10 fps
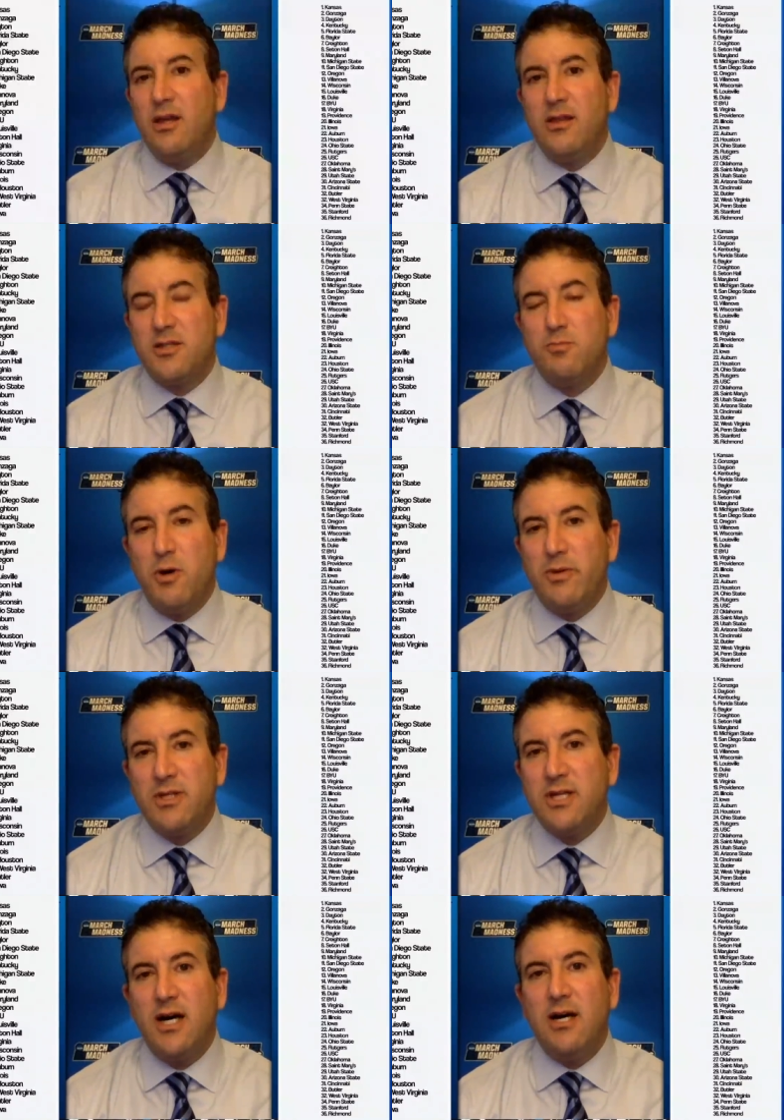in this moment in
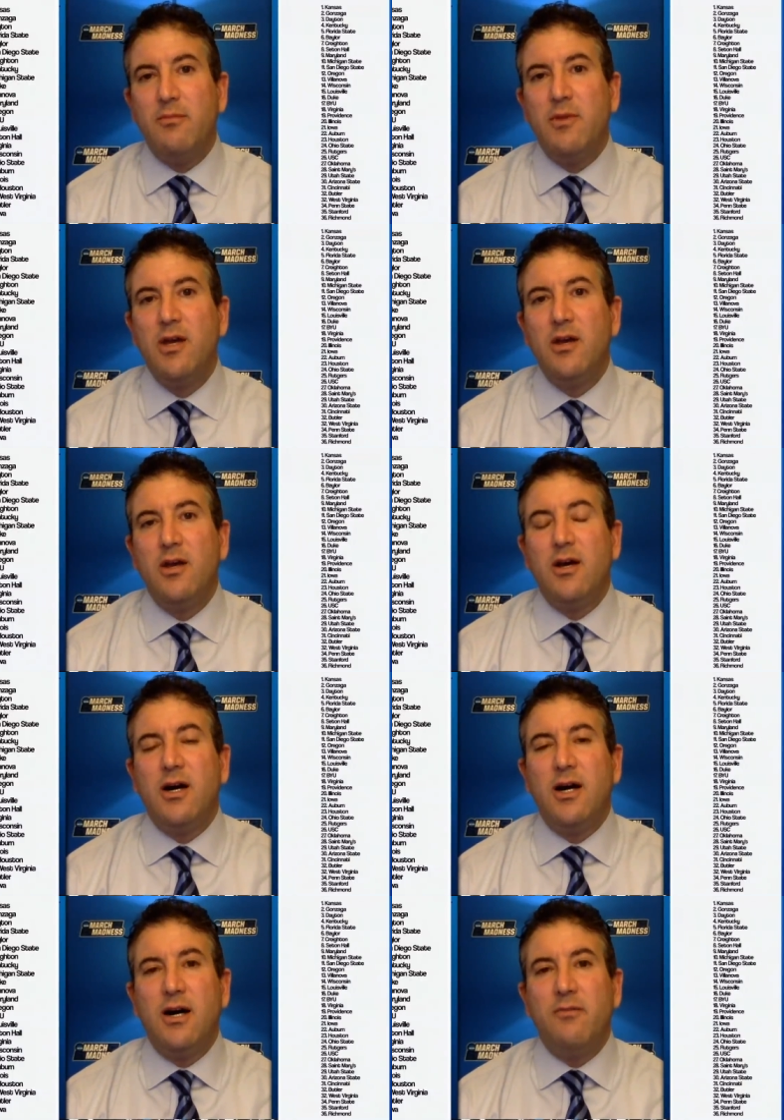time.
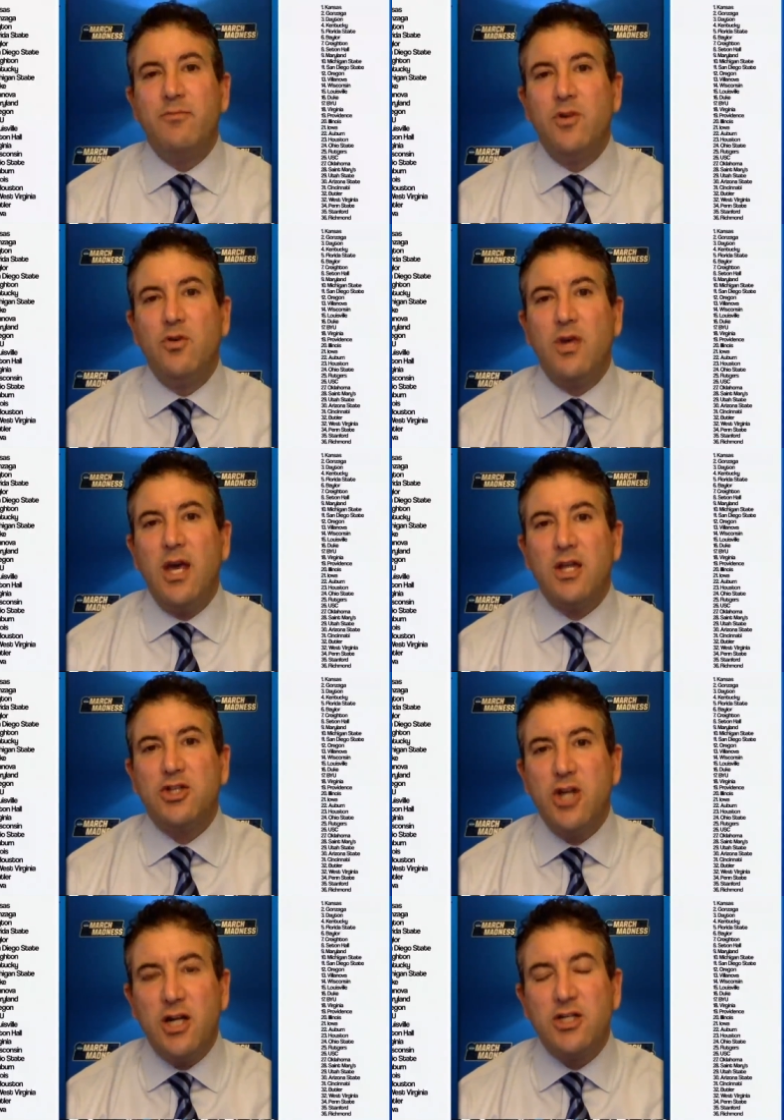Um, you can't
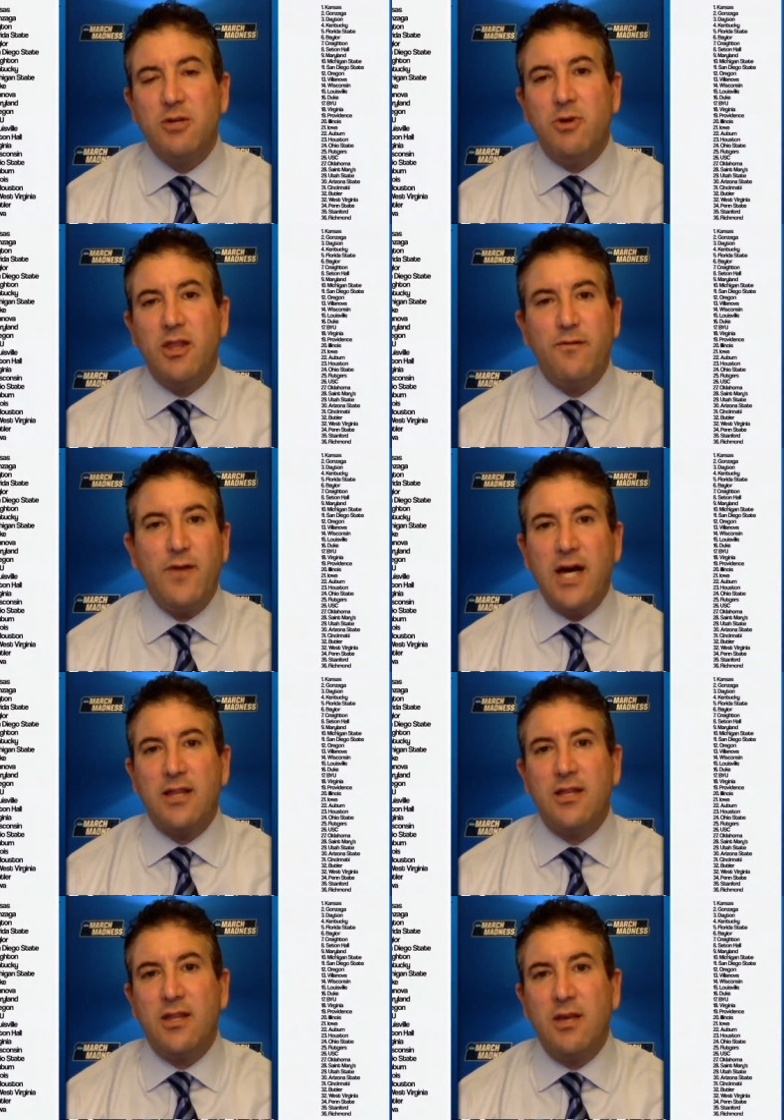judge them on the
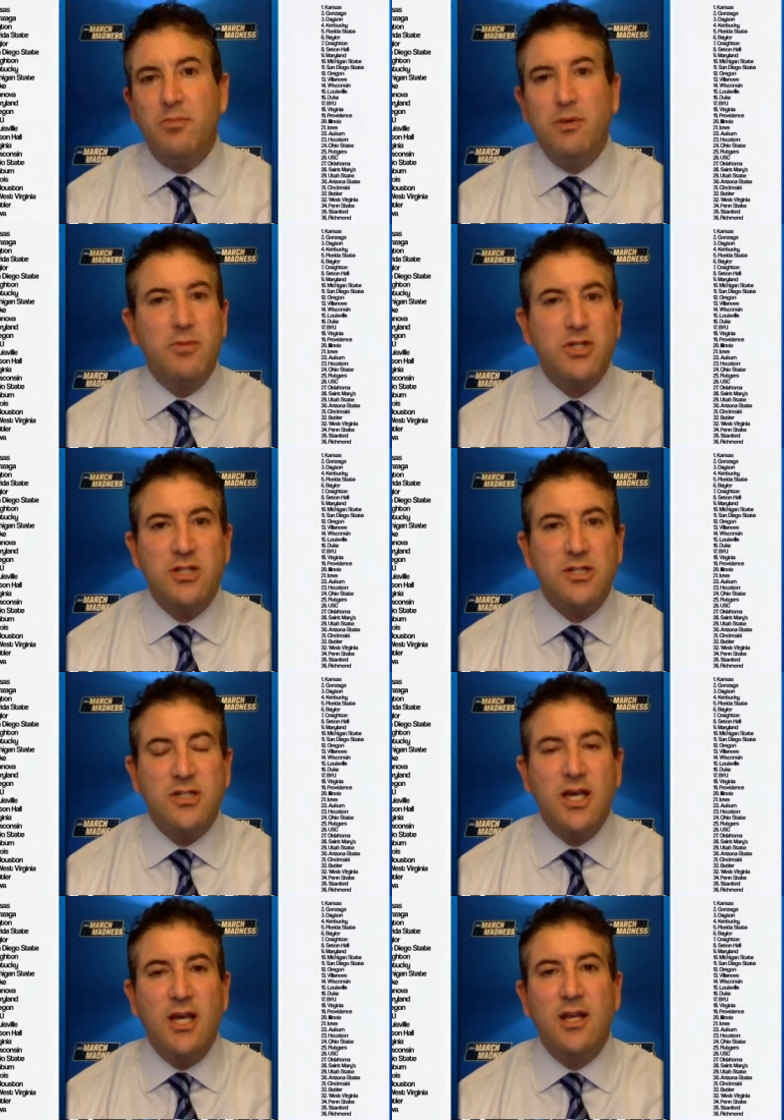fact that they beat Michigan
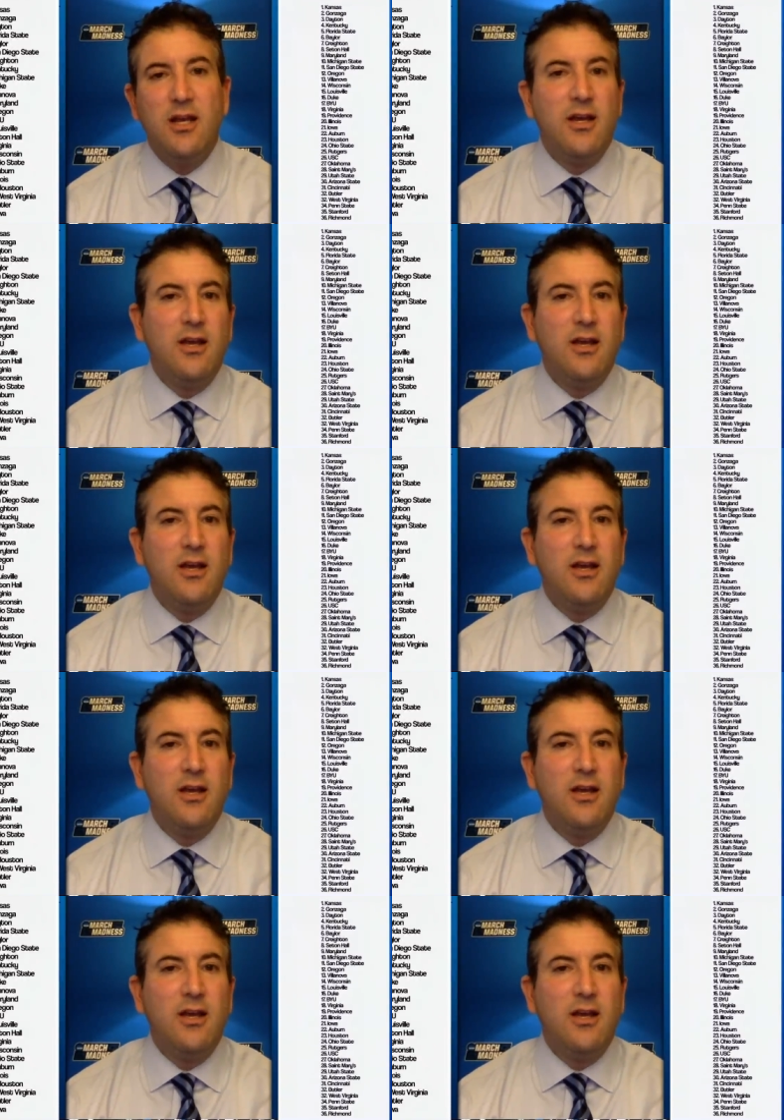State